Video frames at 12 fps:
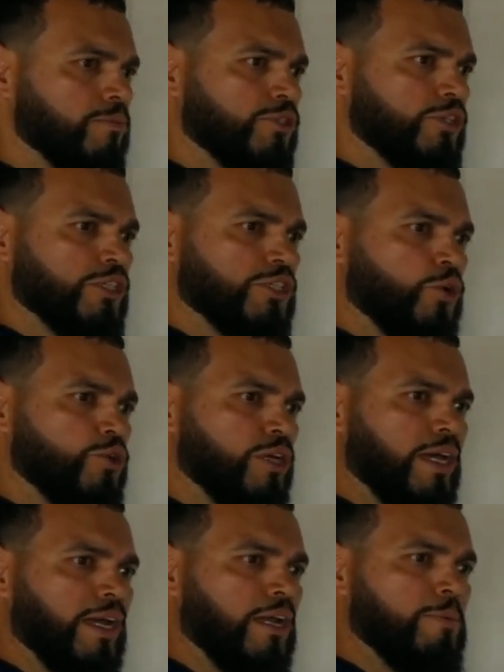Just know you
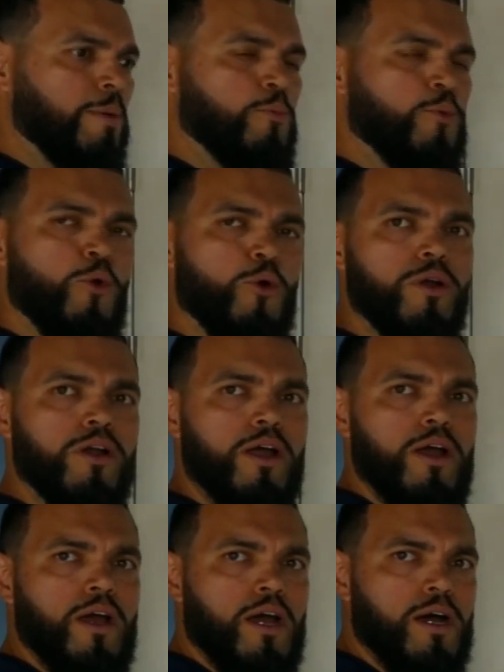can get a little bit more
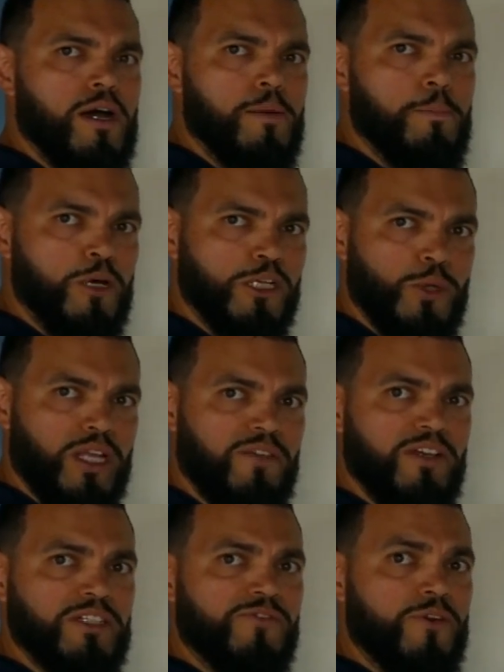muscle
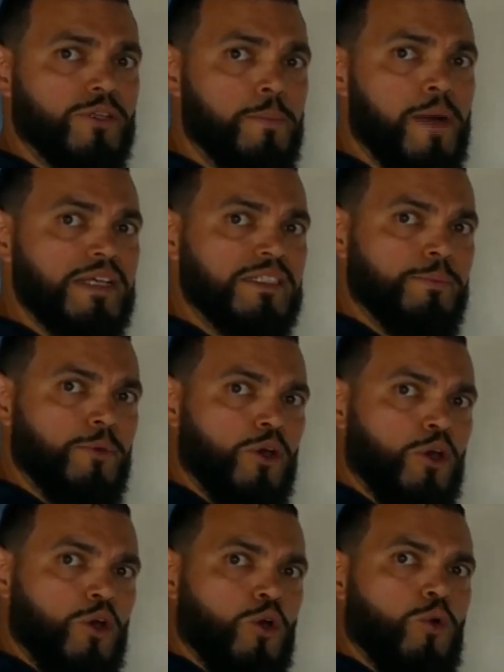activation from the bicep
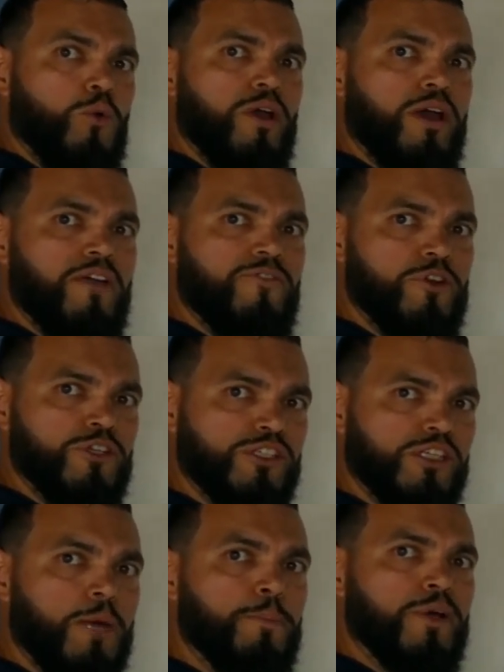if you're
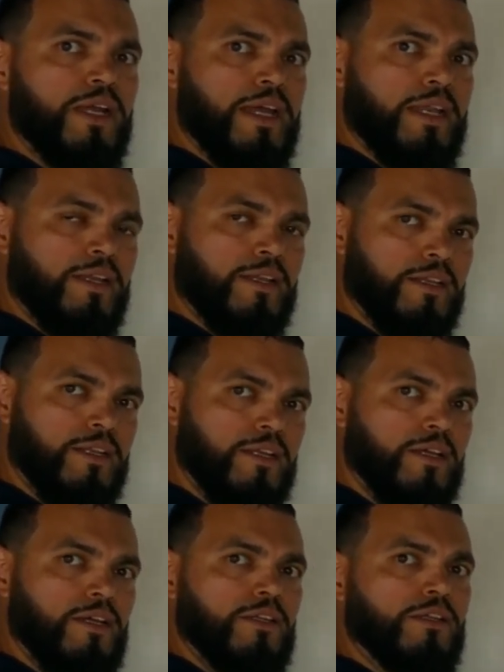supinating
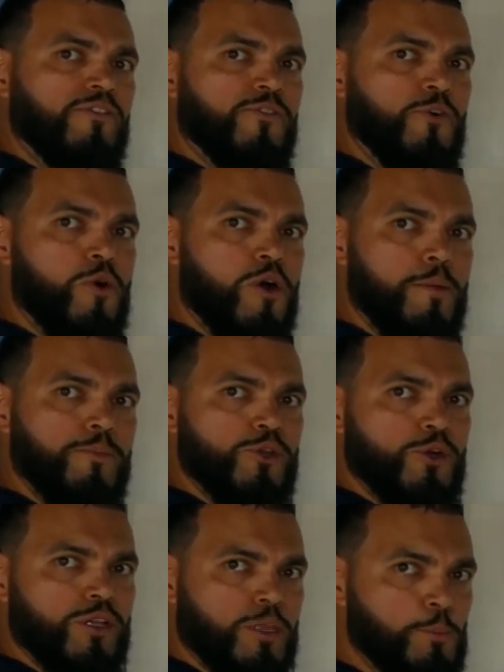the forearm during the